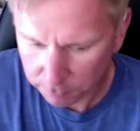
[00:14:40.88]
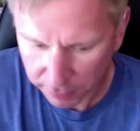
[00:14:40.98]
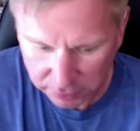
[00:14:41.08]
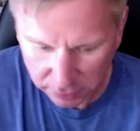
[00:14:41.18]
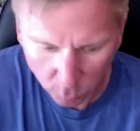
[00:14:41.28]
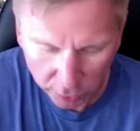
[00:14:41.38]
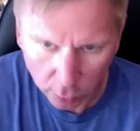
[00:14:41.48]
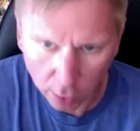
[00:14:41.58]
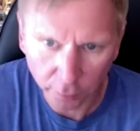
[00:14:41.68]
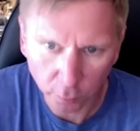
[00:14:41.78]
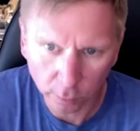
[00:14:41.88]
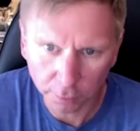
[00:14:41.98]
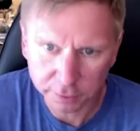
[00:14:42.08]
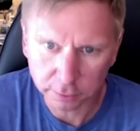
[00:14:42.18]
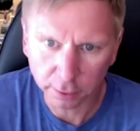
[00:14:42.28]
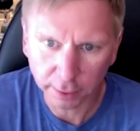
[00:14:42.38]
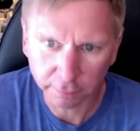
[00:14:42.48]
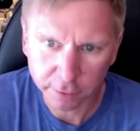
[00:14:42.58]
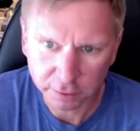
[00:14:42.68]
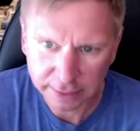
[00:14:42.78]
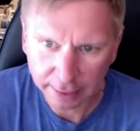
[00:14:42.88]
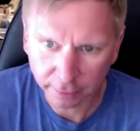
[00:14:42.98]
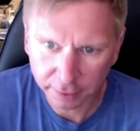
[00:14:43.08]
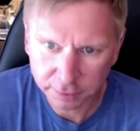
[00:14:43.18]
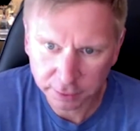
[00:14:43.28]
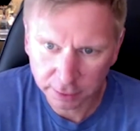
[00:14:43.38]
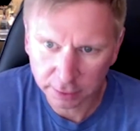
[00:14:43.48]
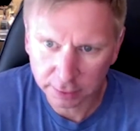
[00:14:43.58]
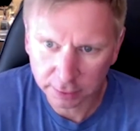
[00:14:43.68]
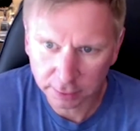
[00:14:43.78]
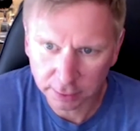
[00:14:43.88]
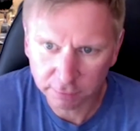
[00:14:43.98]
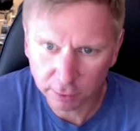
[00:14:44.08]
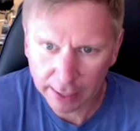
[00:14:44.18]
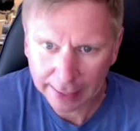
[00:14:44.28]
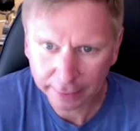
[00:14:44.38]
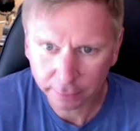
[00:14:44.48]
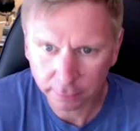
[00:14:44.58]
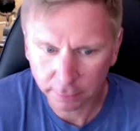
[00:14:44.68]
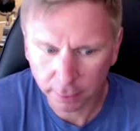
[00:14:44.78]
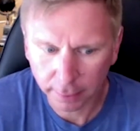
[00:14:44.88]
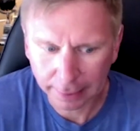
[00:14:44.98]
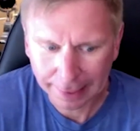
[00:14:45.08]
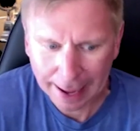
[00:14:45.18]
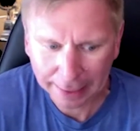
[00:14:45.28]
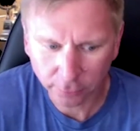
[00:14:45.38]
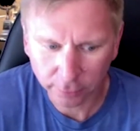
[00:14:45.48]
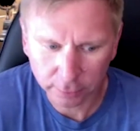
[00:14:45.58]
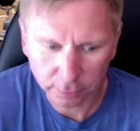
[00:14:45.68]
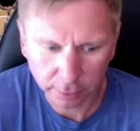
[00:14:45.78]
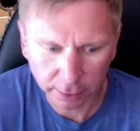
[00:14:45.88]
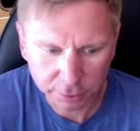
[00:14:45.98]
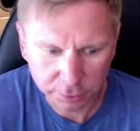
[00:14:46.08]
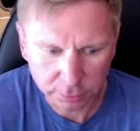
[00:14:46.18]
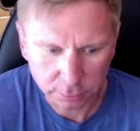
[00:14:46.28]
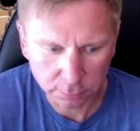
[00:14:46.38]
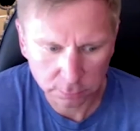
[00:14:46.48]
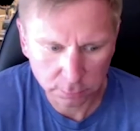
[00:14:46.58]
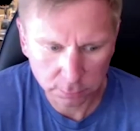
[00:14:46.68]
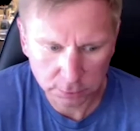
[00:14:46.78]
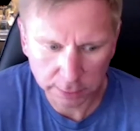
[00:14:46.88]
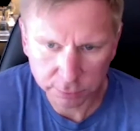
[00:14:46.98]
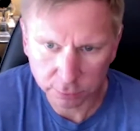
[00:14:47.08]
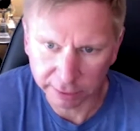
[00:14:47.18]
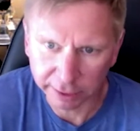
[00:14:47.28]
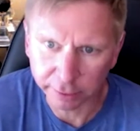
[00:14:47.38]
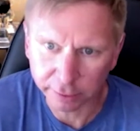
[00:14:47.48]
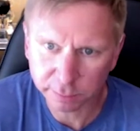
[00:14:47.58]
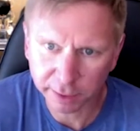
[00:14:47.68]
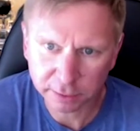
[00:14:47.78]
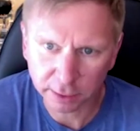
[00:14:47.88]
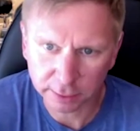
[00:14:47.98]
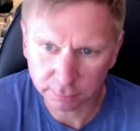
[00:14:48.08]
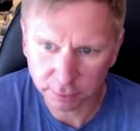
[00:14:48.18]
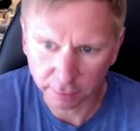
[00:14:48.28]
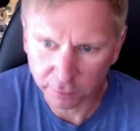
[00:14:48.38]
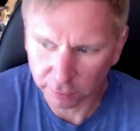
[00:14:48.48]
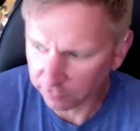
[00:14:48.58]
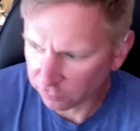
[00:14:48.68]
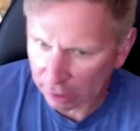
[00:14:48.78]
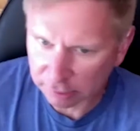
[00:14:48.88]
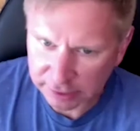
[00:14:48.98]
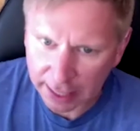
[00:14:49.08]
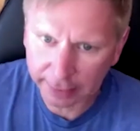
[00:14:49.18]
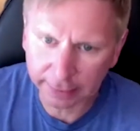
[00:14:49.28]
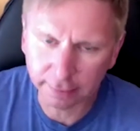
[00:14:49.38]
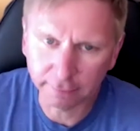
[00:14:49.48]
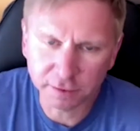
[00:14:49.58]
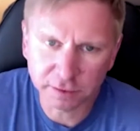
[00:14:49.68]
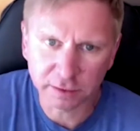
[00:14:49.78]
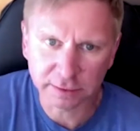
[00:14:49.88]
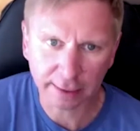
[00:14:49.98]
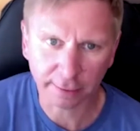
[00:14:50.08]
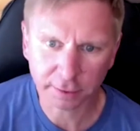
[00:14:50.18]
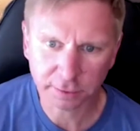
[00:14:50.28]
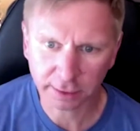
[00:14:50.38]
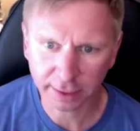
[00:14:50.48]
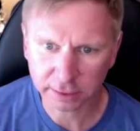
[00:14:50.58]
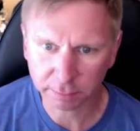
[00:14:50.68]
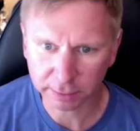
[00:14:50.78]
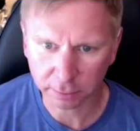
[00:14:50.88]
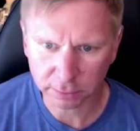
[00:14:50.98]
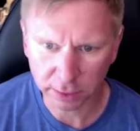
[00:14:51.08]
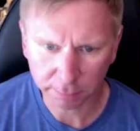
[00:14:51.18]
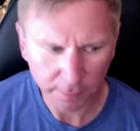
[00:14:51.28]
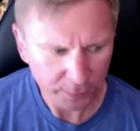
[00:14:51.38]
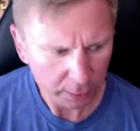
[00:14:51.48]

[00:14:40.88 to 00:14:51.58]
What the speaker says: based on where you are in the world, is looking for those satellites and can give you a accurate location sub 2 meters based on, if you're outside, if it sees satellites, it can actually pick those up,